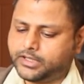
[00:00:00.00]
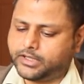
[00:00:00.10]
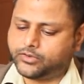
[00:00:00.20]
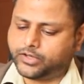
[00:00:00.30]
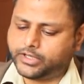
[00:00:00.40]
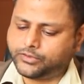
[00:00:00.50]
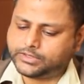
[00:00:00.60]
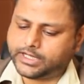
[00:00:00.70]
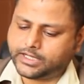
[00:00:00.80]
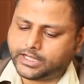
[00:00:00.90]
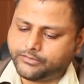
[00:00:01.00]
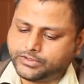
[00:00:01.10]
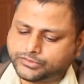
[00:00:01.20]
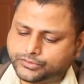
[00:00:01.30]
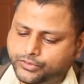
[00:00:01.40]
According to that, I
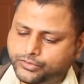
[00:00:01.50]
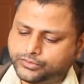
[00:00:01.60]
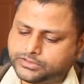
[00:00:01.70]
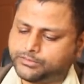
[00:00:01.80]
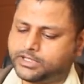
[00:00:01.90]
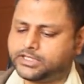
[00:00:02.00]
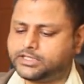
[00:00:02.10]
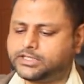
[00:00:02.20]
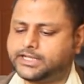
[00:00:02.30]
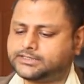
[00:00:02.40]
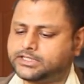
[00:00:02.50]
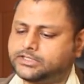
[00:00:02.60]
will show you some another tester